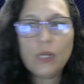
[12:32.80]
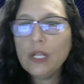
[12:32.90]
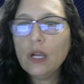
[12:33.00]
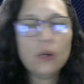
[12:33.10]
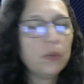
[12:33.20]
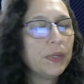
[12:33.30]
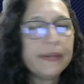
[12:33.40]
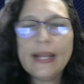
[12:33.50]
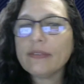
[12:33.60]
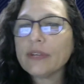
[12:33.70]
know we're
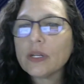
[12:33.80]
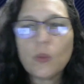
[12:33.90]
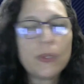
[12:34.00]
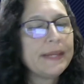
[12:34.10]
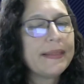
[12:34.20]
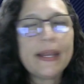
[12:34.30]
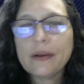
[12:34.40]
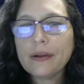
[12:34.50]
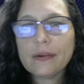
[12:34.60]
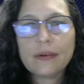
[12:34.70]
never going
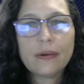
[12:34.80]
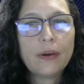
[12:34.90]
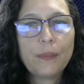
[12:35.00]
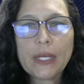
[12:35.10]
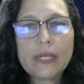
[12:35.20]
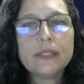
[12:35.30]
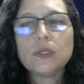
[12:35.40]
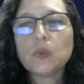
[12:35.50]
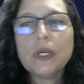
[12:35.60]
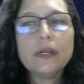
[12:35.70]
there,
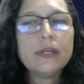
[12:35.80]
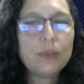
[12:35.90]
because we're in